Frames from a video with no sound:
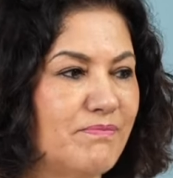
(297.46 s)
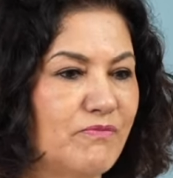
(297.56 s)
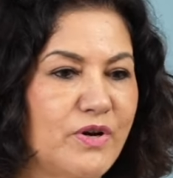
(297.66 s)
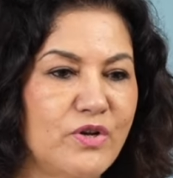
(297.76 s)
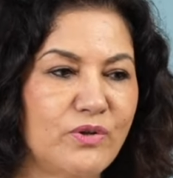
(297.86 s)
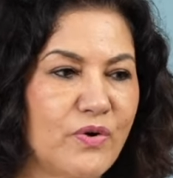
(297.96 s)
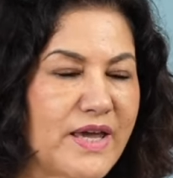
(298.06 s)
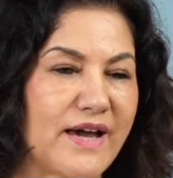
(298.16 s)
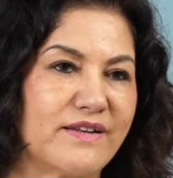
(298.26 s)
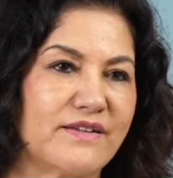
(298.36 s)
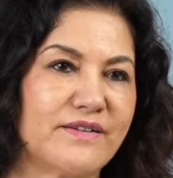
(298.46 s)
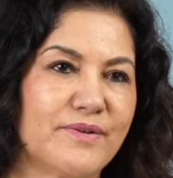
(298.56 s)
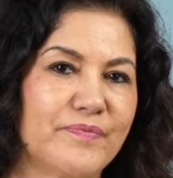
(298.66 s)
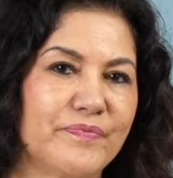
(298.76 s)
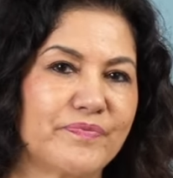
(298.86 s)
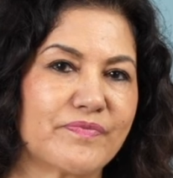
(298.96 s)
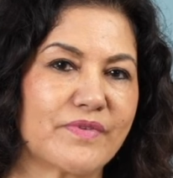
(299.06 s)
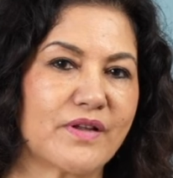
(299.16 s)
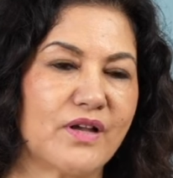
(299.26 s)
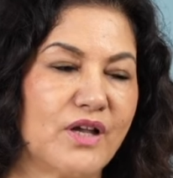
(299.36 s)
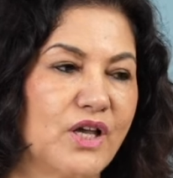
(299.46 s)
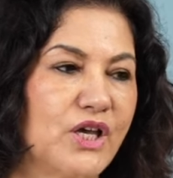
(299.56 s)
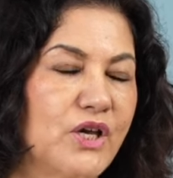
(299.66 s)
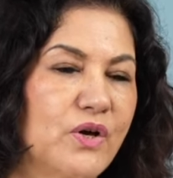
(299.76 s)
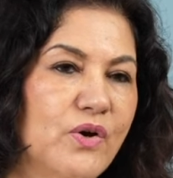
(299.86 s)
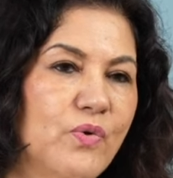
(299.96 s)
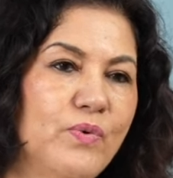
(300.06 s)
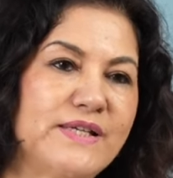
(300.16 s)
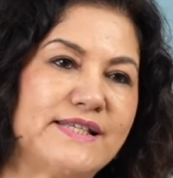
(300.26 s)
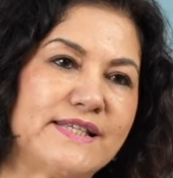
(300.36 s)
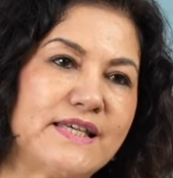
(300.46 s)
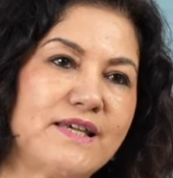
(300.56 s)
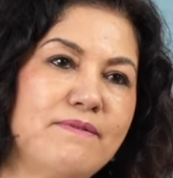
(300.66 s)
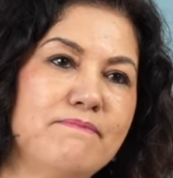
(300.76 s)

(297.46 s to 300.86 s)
When you look at it, we see